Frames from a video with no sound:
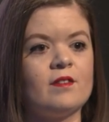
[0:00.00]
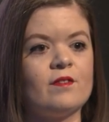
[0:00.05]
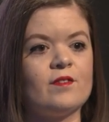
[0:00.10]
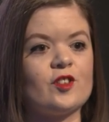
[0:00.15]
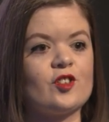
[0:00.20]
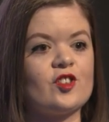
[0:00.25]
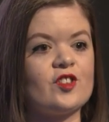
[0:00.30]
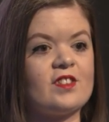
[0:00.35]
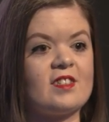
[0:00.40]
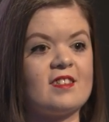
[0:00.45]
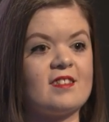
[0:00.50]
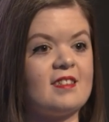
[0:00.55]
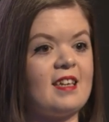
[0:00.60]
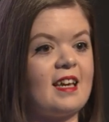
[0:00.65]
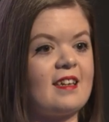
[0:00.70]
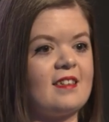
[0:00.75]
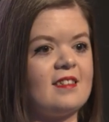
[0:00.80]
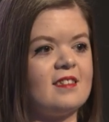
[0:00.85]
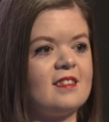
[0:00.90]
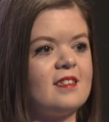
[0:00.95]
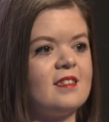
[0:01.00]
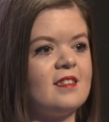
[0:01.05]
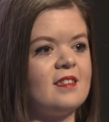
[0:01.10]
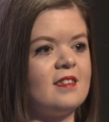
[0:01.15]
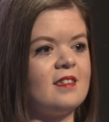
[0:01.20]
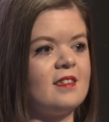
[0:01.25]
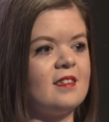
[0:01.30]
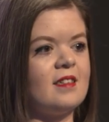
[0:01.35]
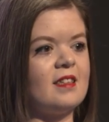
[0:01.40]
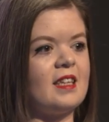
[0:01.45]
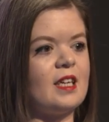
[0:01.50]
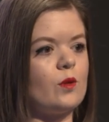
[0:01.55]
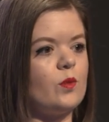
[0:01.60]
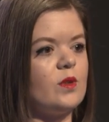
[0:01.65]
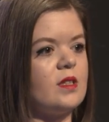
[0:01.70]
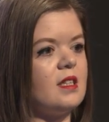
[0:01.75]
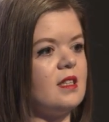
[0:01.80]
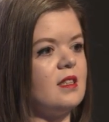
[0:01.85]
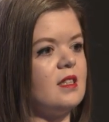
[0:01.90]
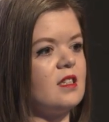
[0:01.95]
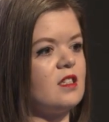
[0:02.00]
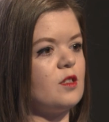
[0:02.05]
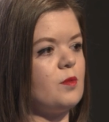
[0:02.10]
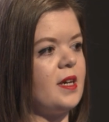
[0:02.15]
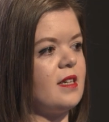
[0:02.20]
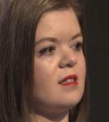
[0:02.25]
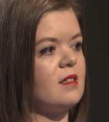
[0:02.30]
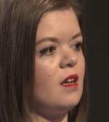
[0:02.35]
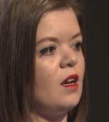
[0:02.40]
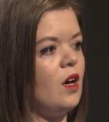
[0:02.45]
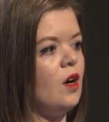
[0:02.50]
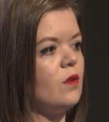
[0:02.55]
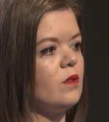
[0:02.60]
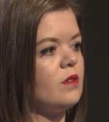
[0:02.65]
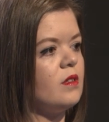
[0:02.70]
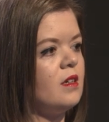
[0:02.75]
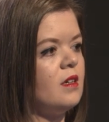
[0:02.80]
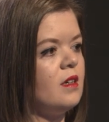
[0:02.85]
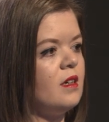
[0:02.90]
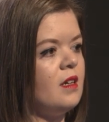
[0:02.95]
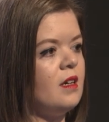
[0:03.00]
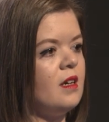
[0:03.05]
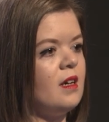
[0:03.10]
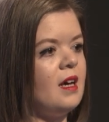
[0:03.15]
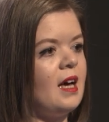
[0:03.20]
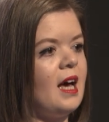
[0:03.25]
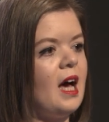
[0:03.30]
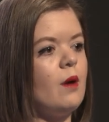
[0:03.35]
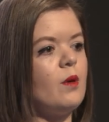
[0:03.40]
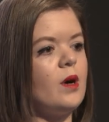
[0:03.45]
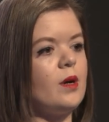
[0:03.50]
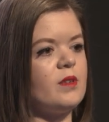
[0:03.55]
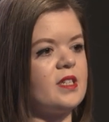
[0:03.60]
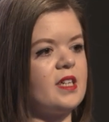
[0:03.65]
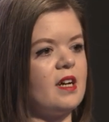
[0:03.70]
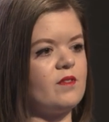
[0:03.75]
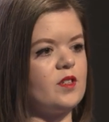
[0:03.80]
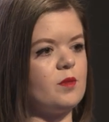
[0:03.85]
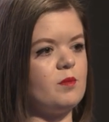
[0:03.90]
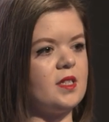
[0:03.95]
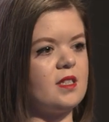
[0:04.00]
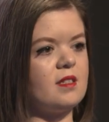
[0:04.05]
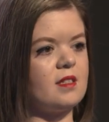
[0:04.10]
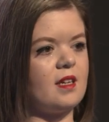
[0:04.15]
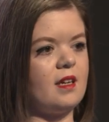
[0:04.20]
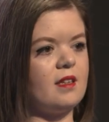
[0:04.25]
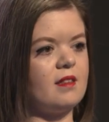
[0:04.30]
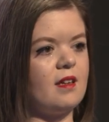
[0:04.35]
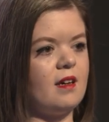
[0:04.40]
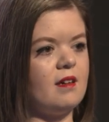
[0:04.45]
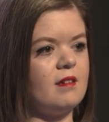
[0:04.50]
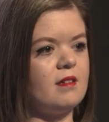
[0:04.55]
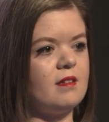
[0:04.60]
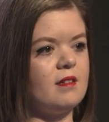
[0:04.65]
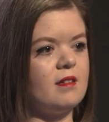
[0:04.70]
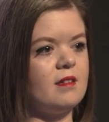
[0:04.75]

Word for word: For just a second, think within this space alone how I would have to mitigate that.